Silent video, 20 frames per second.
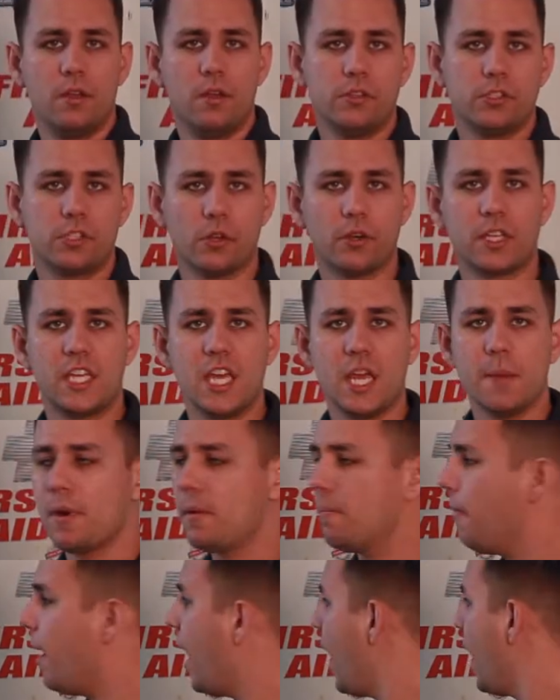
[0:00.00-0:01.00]
So to keep
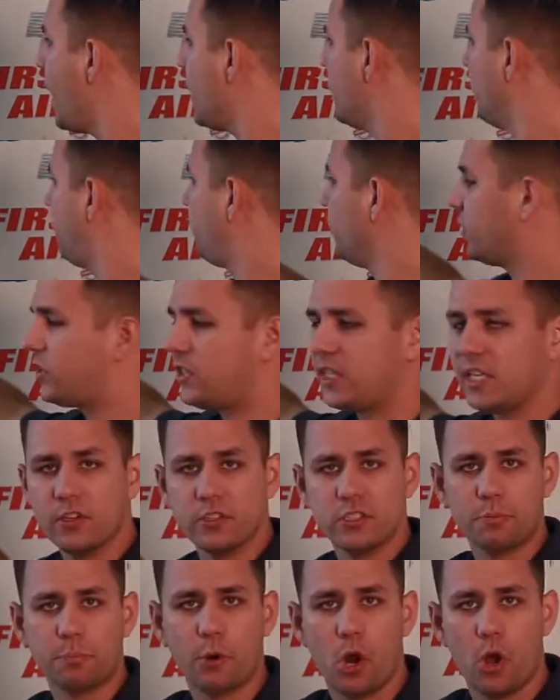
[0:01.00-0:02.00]
in mind, if the
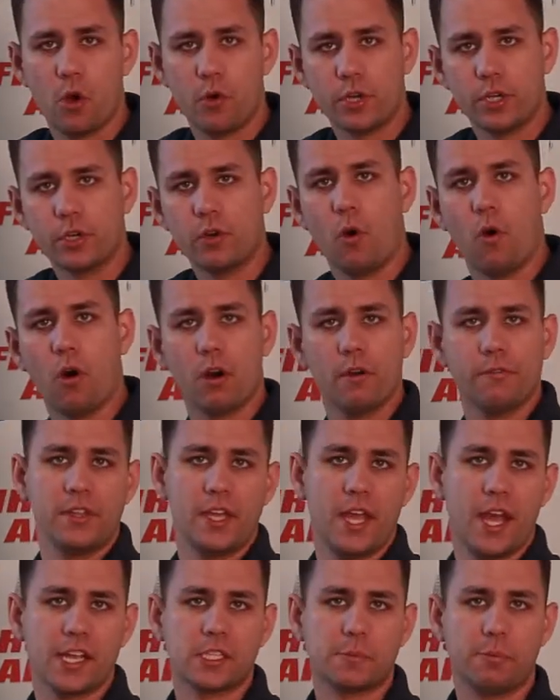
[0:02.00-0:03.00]
seal is broken or if
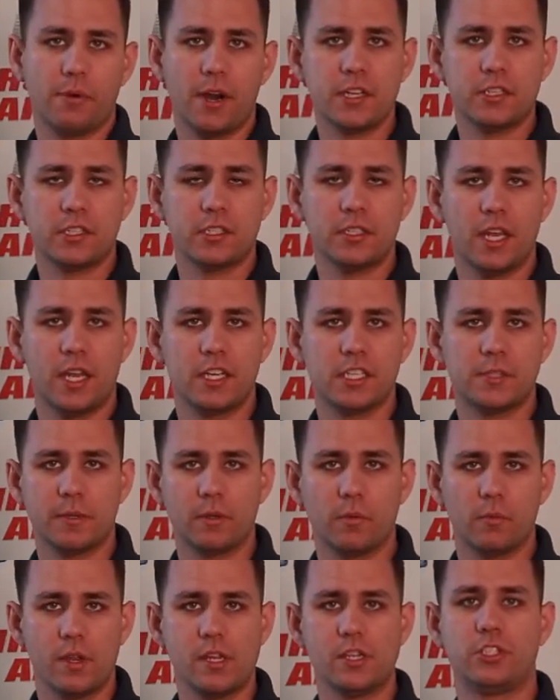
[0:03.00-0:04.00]
the expiration date has
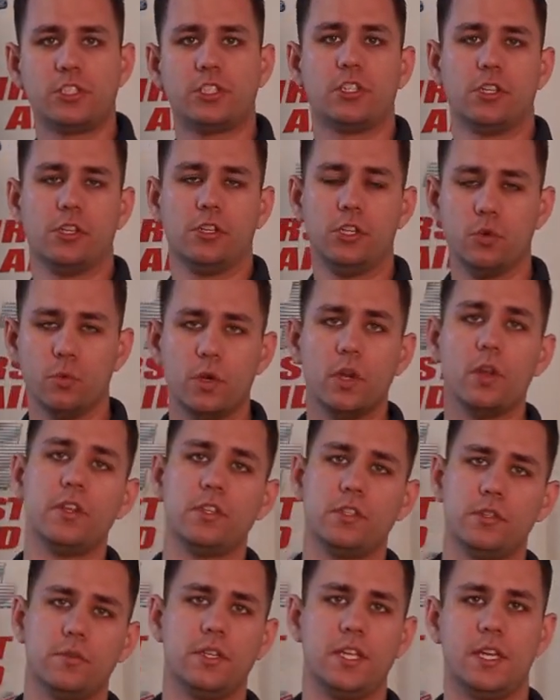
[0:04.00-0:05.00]
been reached, you
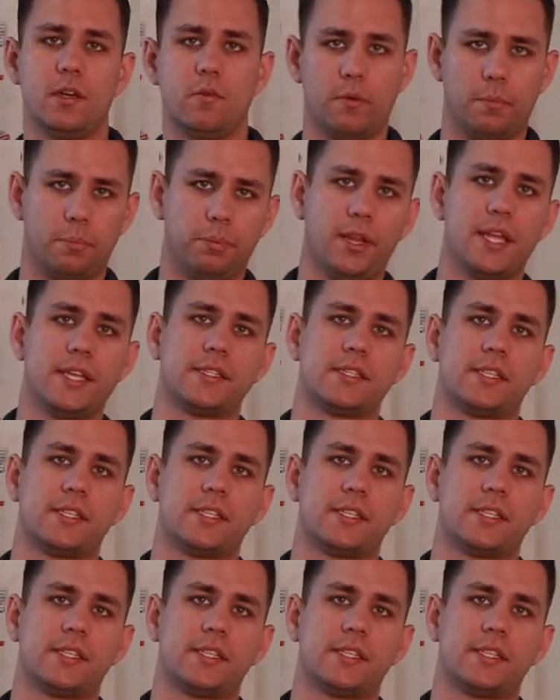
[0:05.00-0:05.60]
really do need to replace